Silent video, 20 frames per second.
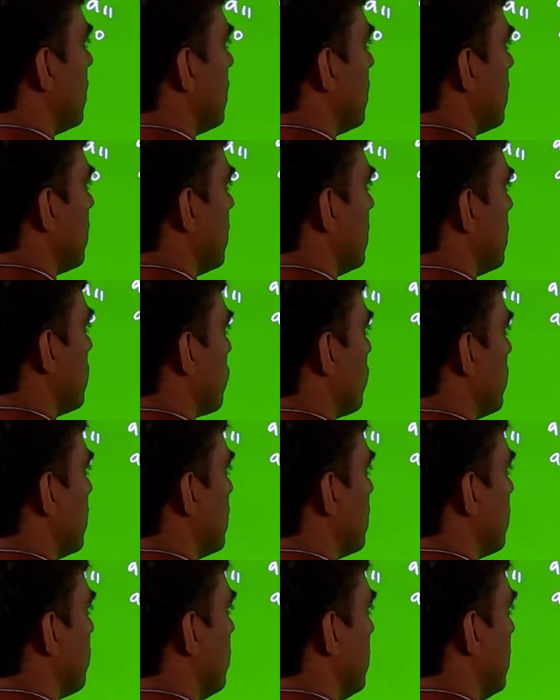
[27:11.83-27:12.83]
this one is a
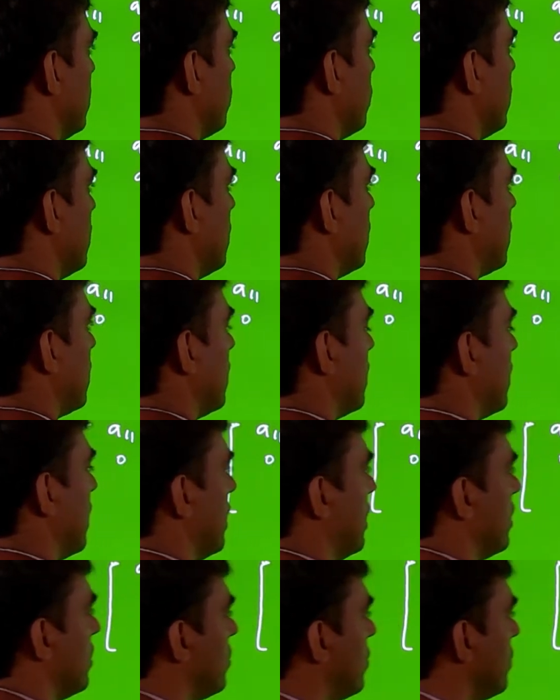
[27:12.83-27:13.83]
B1
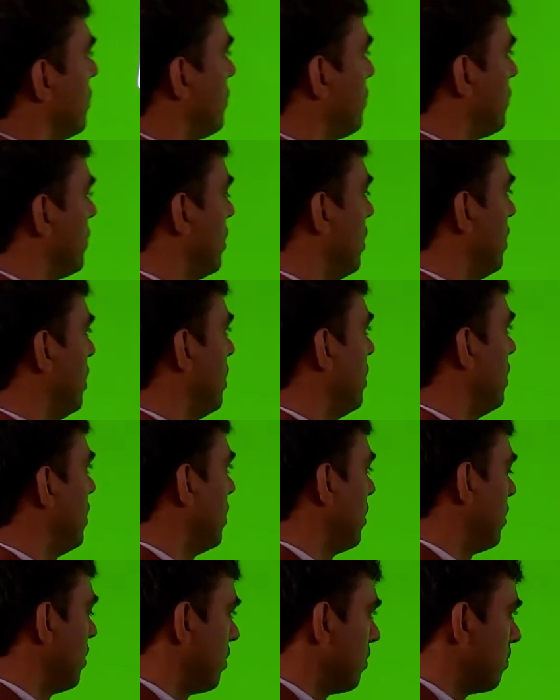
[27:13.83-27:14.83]
dash.
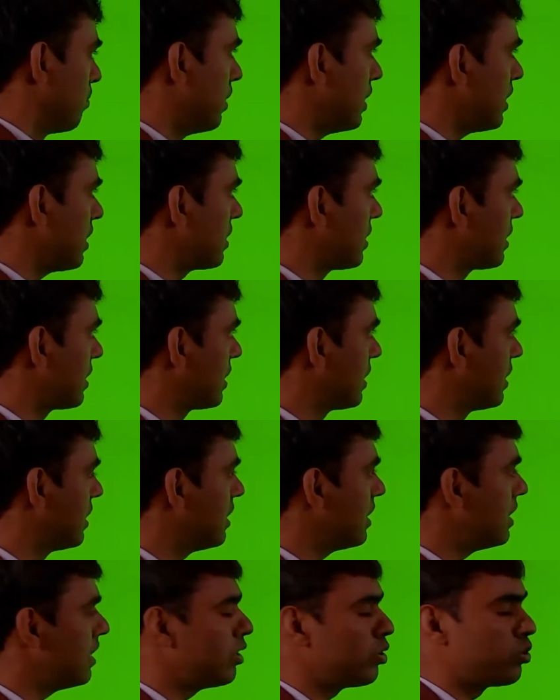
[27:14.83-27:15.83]
But
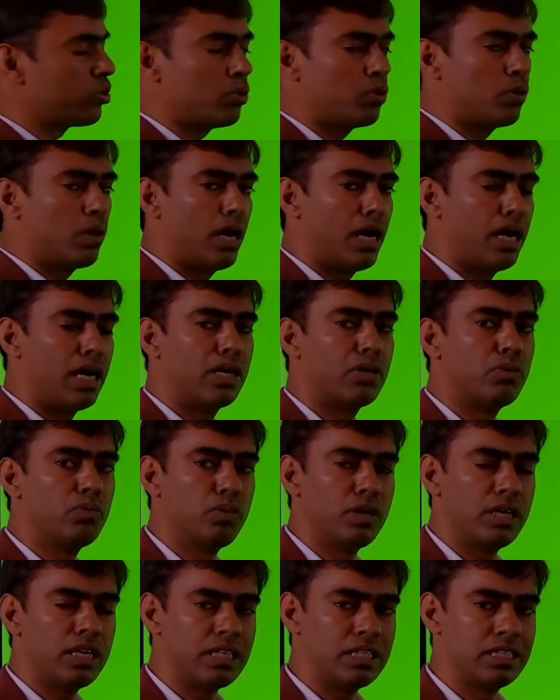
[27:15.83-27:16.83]
third row onward